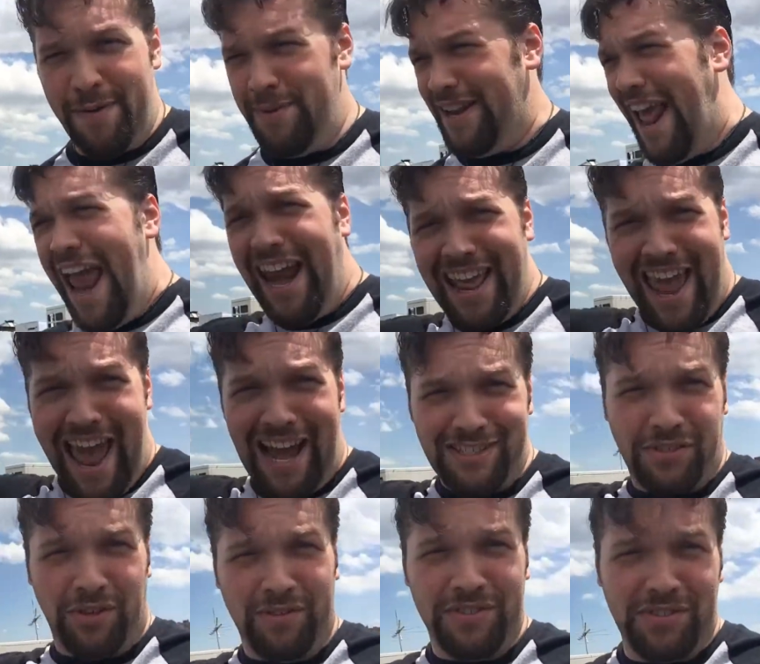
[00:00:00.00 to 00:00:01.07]
I mean, any
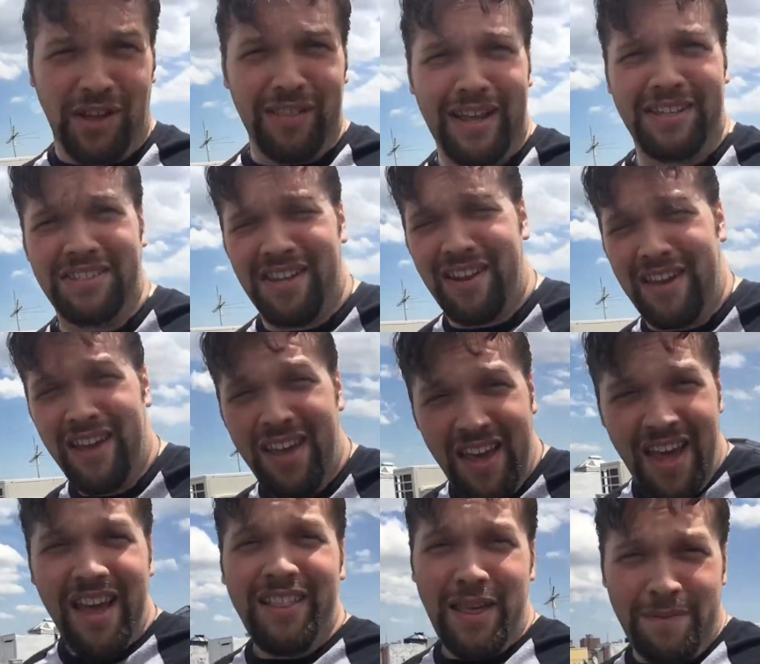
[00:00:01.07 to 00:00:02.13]
asshole in Salt Lake City,
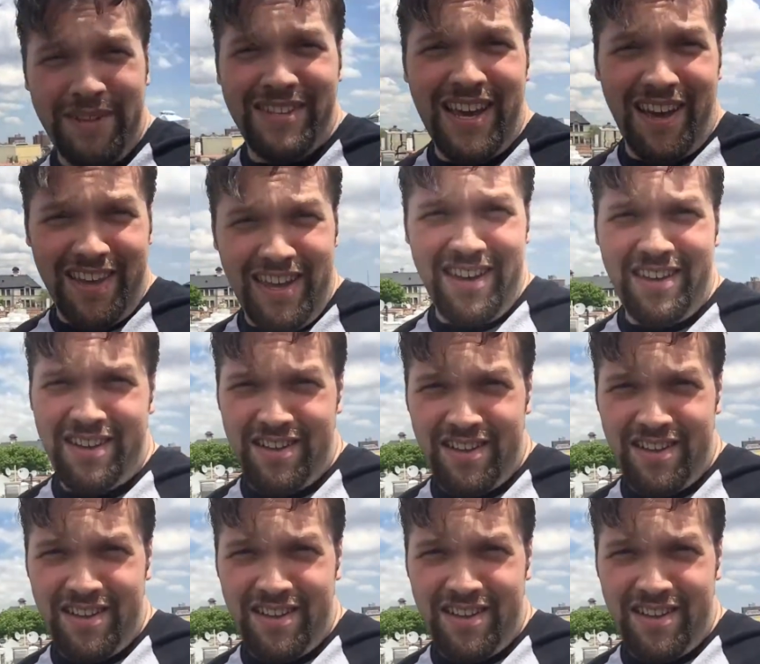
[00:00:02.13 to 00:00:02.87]
let me tell you,